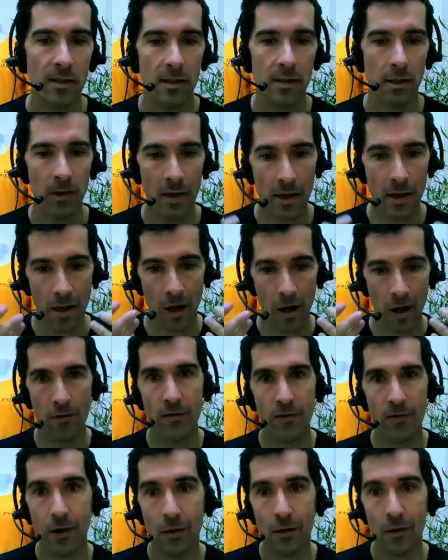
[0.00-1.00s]
So over
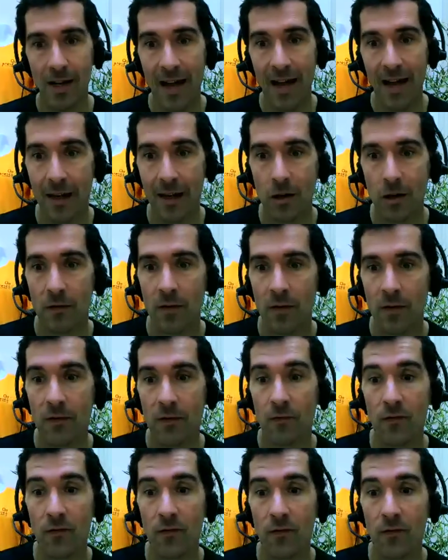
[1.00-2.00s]
to you. I'm going to hand over
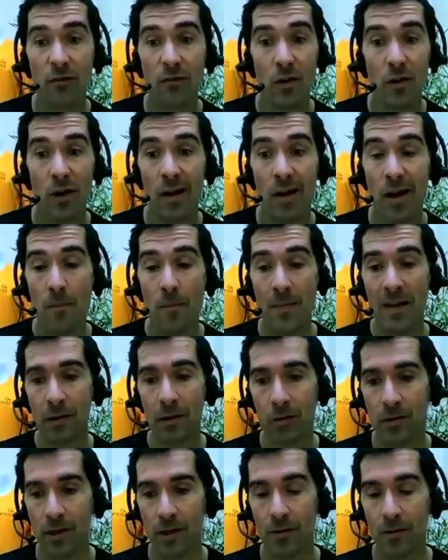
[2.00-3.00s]
just for a minute
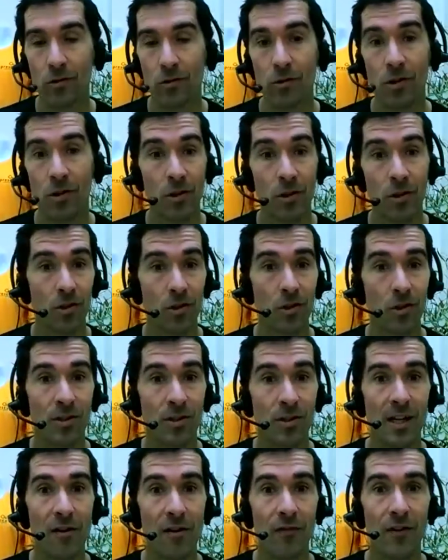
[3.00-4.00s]
or so introduction to
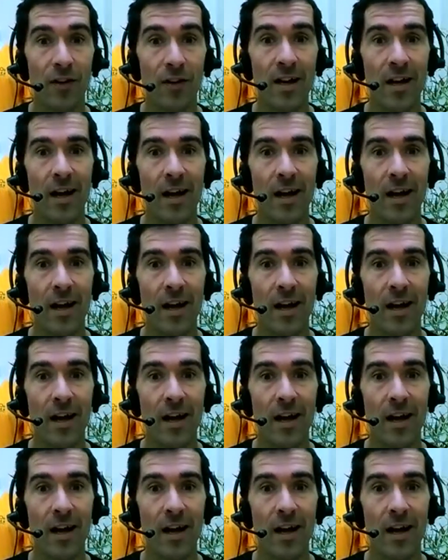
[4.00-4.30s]
yourself,